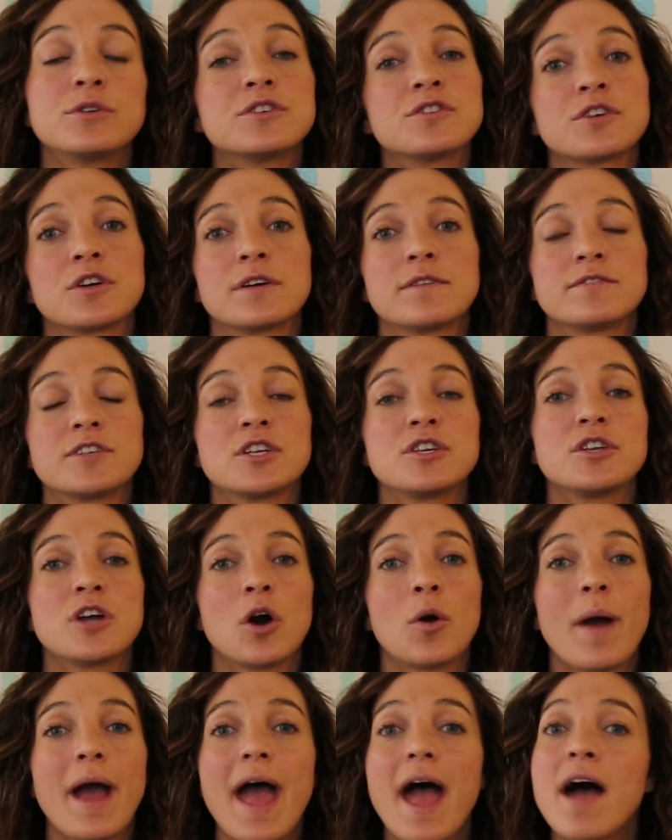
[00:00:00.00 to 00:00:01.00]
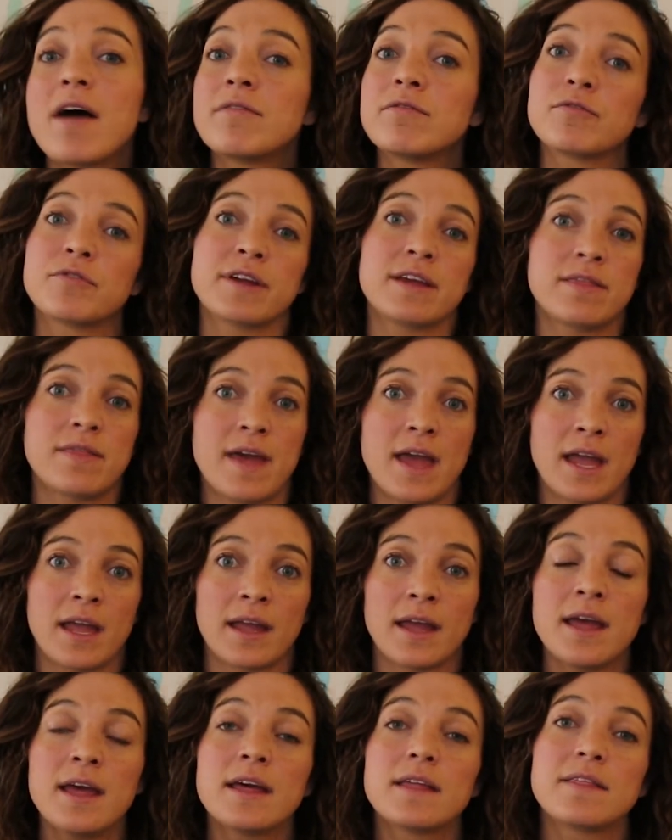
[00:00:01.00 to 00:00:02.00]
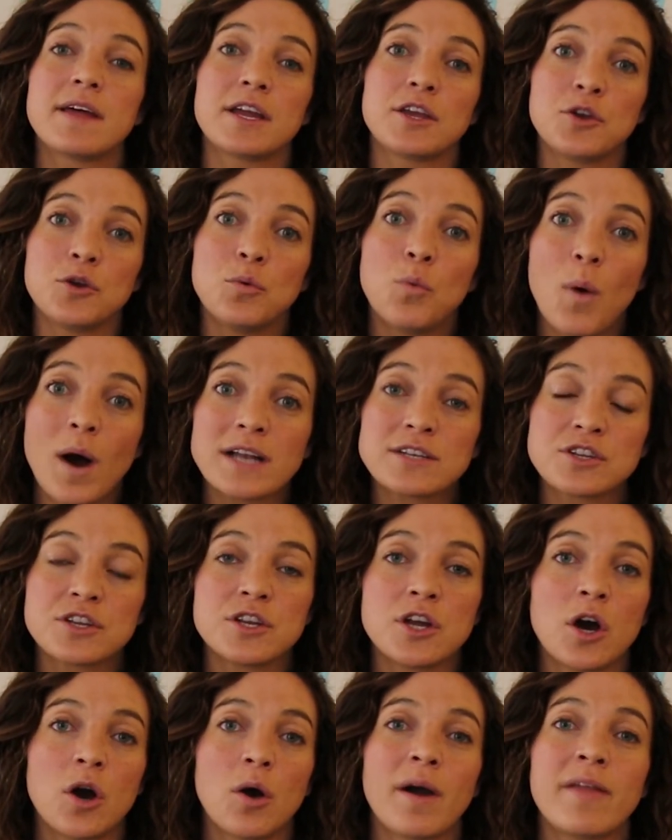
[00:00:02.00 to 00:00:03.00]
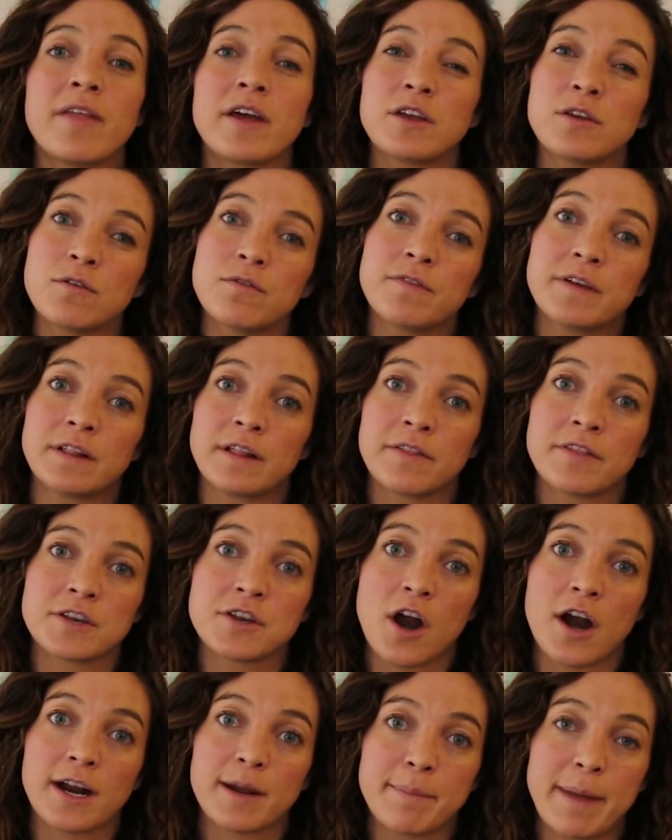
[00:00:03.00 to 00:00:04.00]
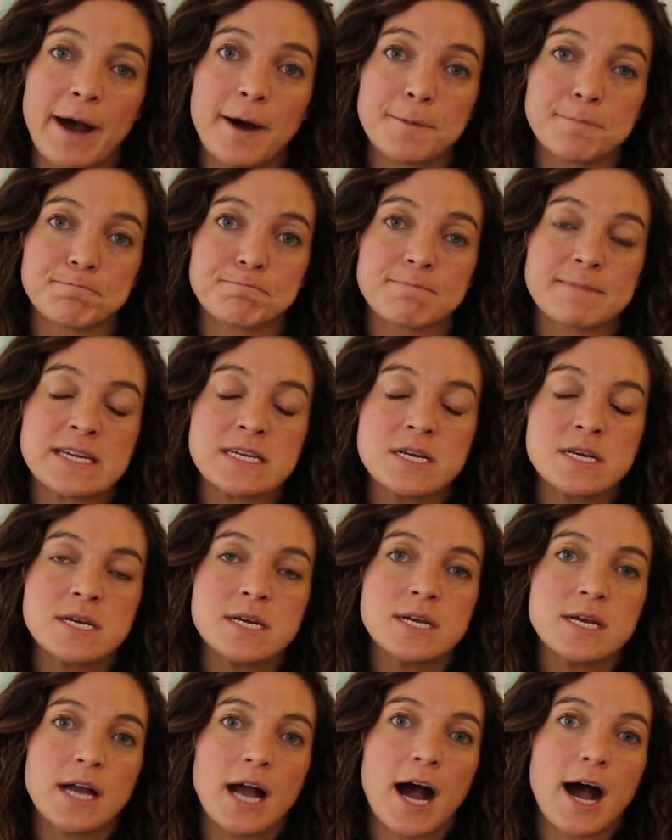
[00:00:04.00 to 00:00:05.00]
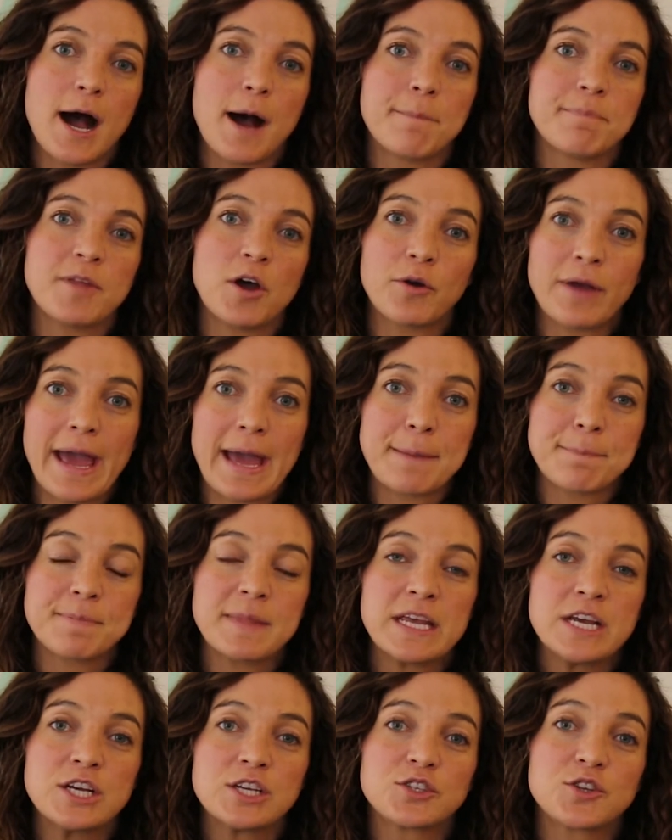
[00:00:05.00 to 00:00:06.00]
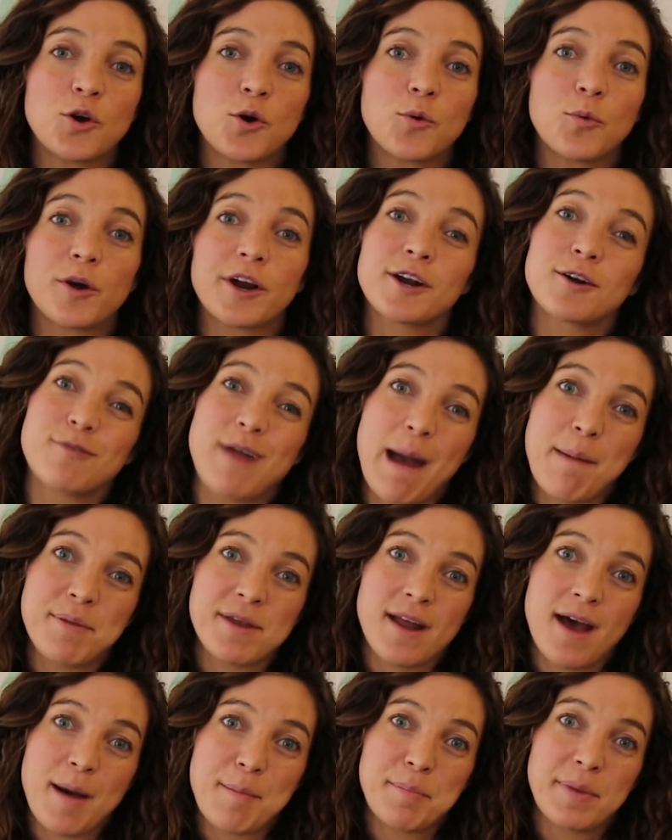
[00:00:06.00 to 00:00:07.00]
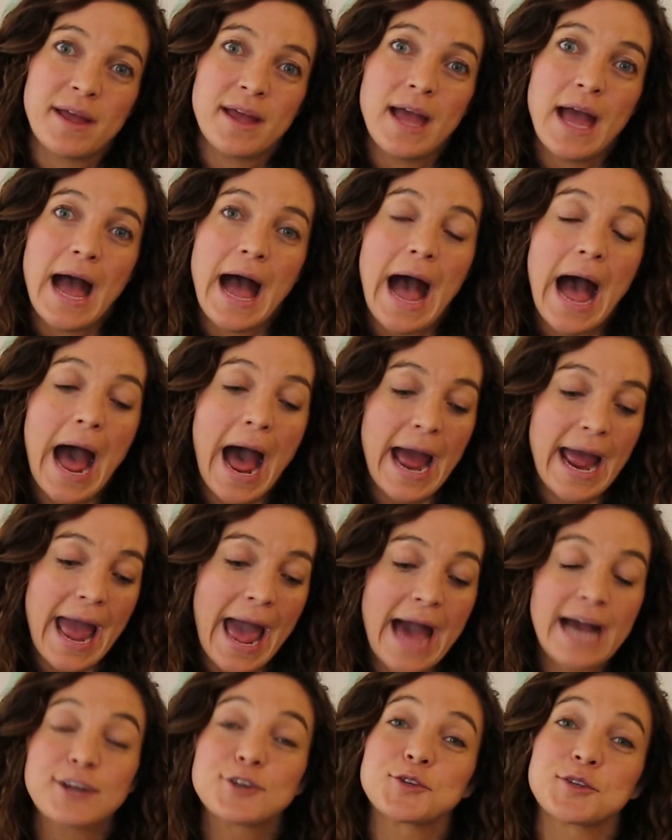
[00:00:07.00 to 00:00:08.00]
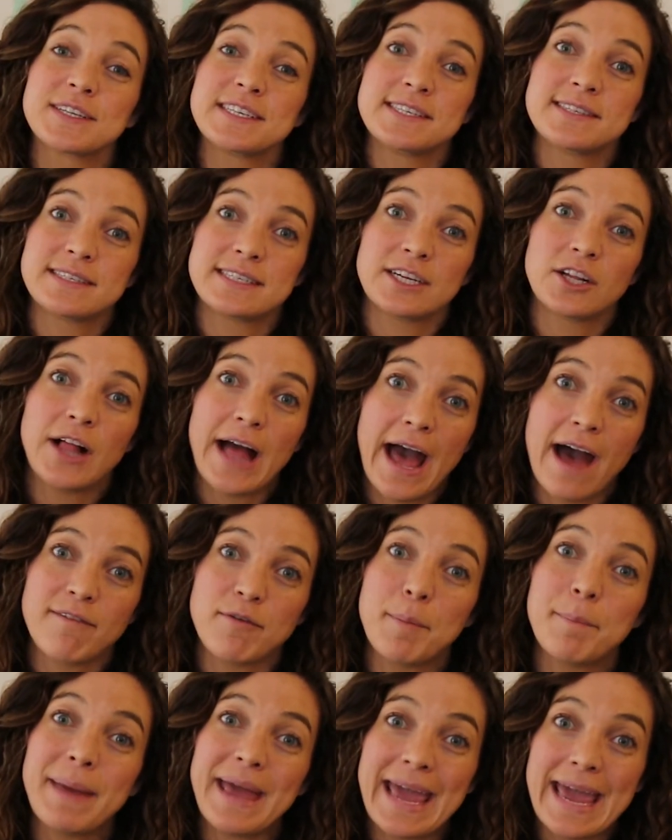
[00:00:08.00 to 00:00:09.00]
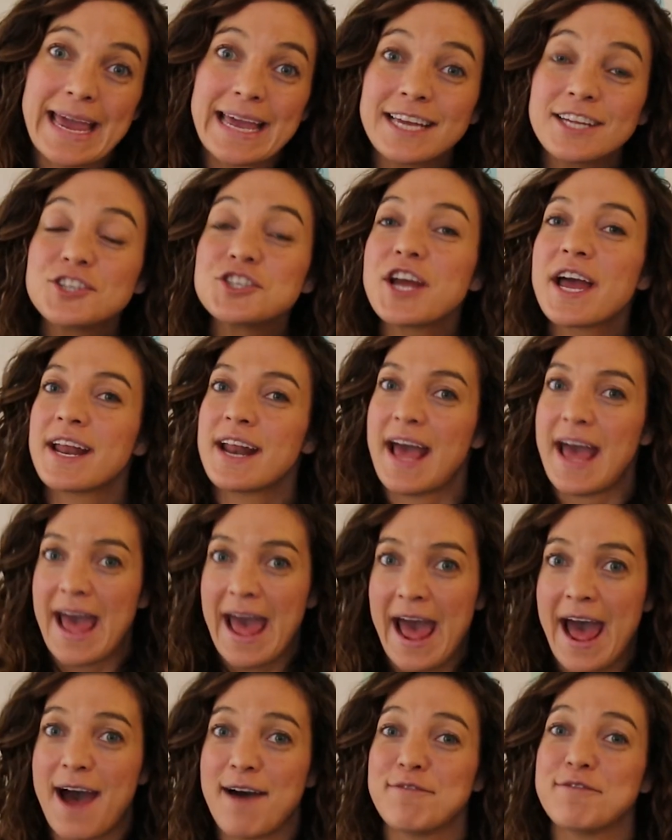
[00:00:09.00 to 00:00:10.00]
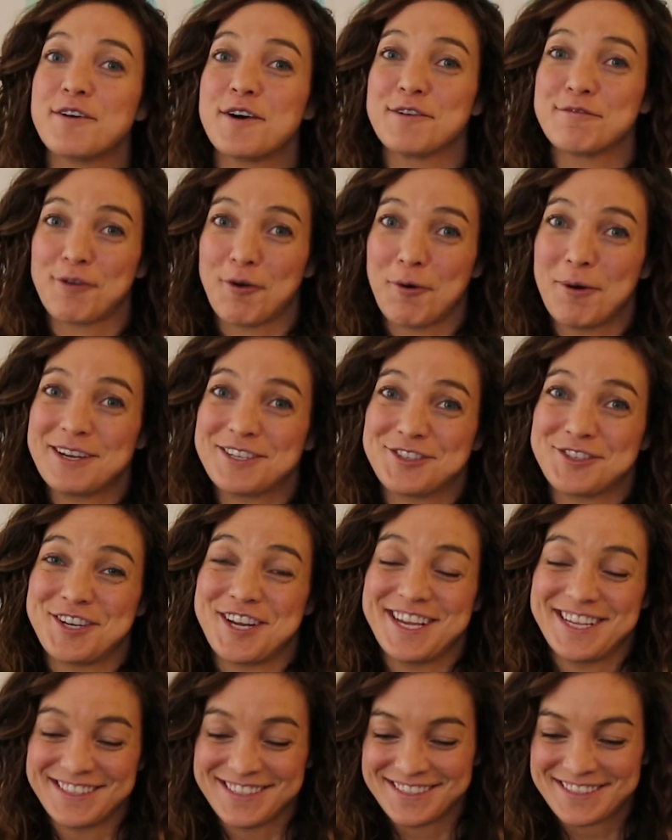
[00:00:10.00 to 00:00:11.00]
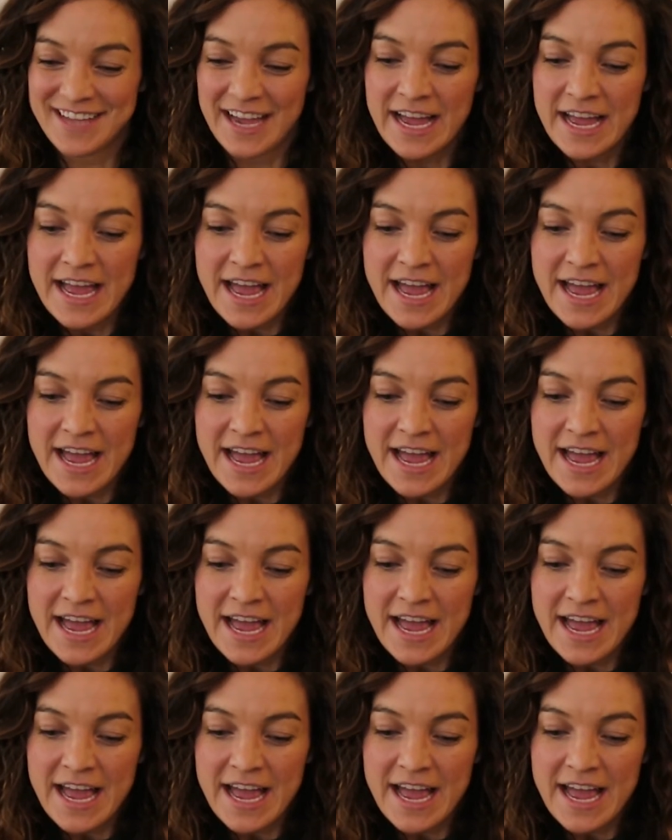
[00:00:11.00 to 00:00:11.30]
deserve to know everything that you want to know and that you feel in the dark about. Okay, so we're gonna wrap it up. I actually still have a page and a half of questions.